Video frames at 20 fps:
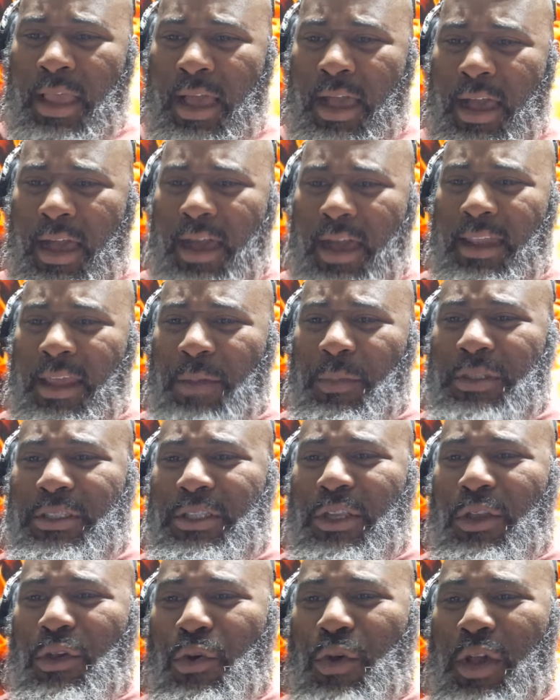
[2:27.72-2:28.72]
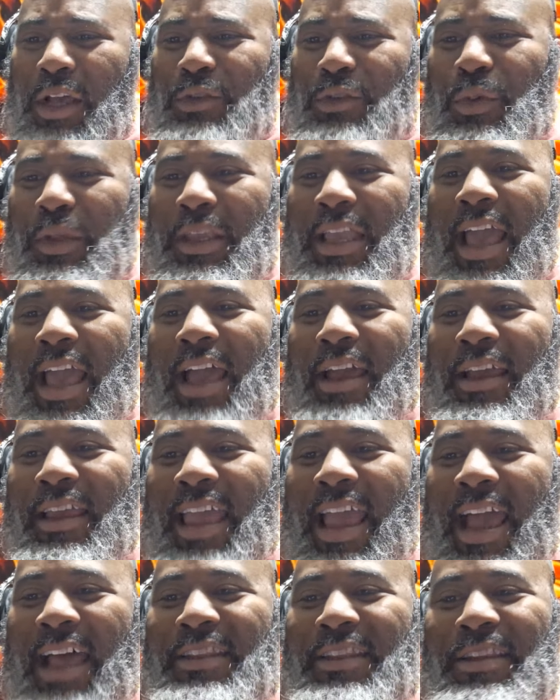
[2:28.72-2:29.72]
Uh, let me see who else we got.
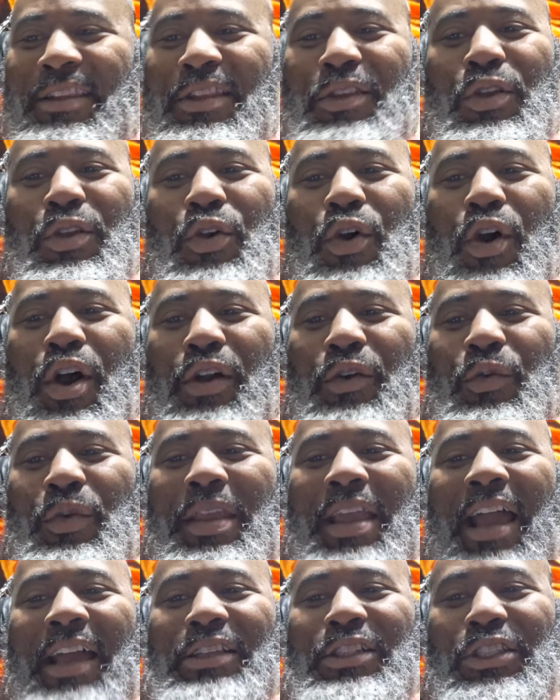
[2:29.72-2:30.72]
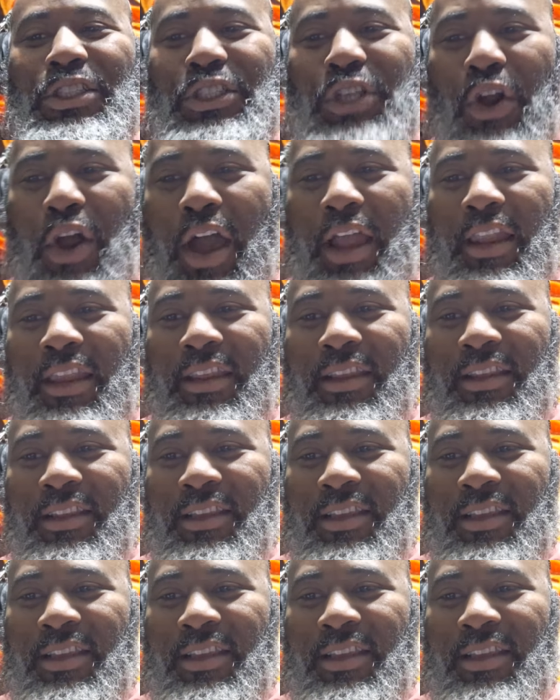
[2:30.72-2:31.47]
After New York, we got Charlotte.